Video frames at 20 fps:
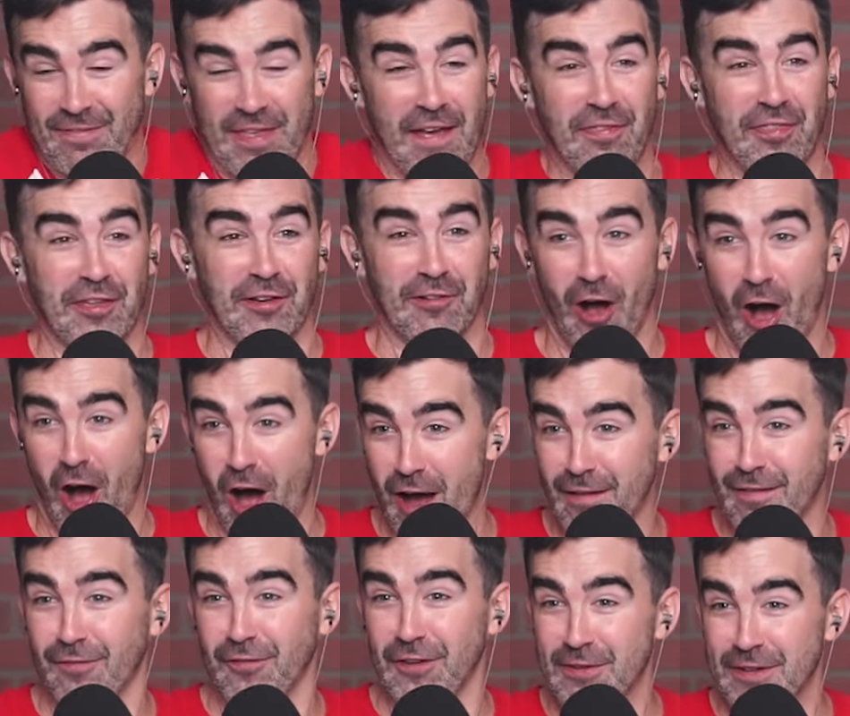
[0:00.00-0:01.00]
that the
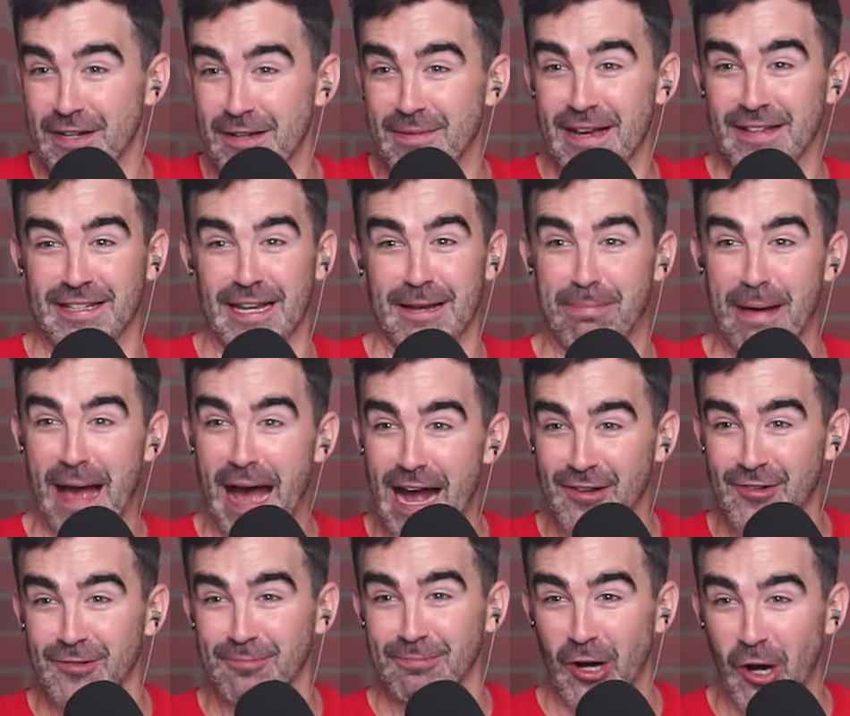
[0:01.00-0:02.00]
Hawks viewed him as a
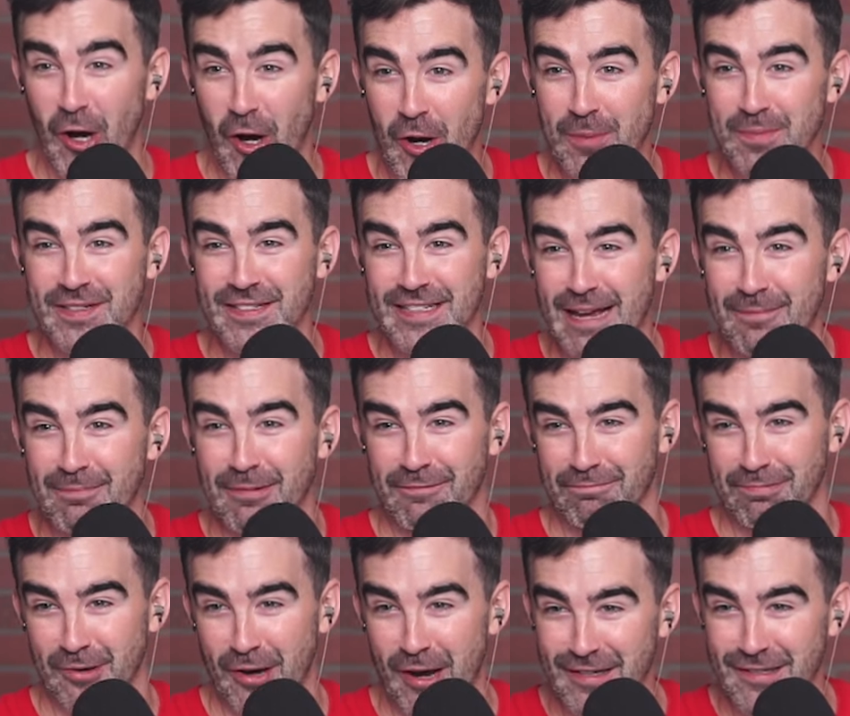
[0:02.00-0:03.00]
Patrick Mahomes type
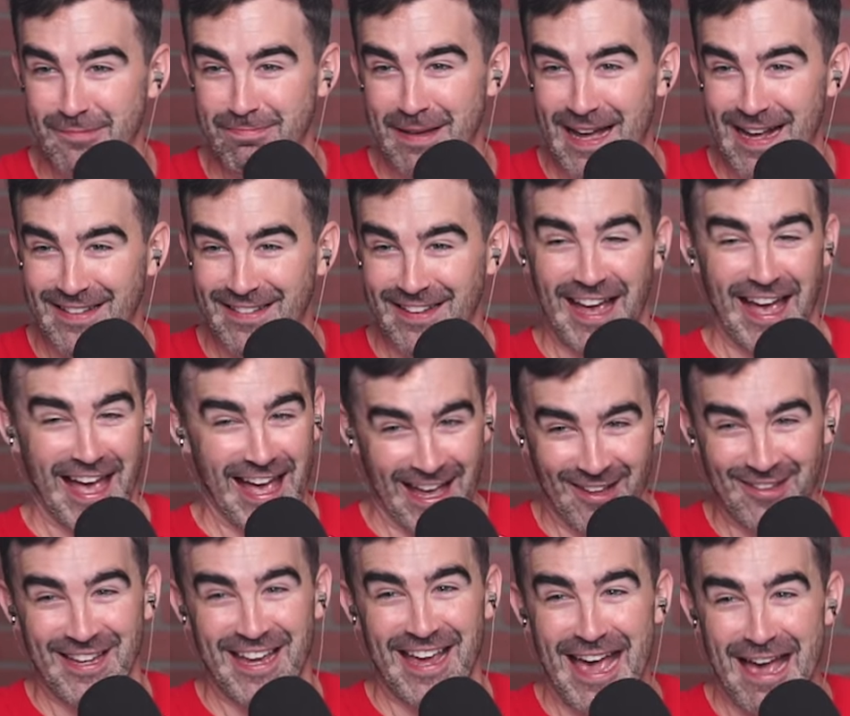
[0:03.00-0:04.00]
of prospect.
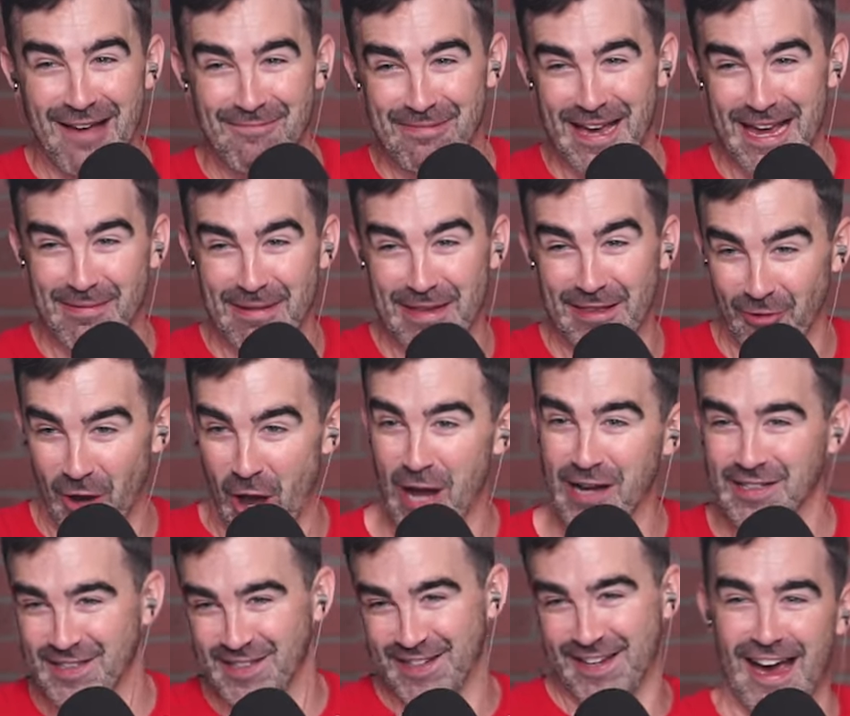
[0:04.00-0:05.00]
Hell yeah, baby. The
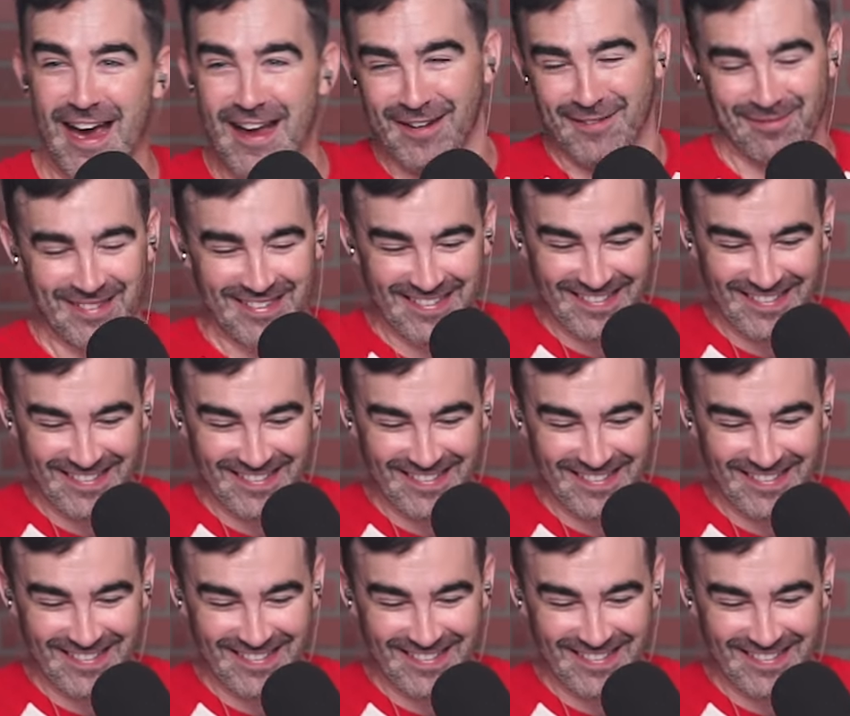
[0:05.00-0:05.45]
Rockets got him.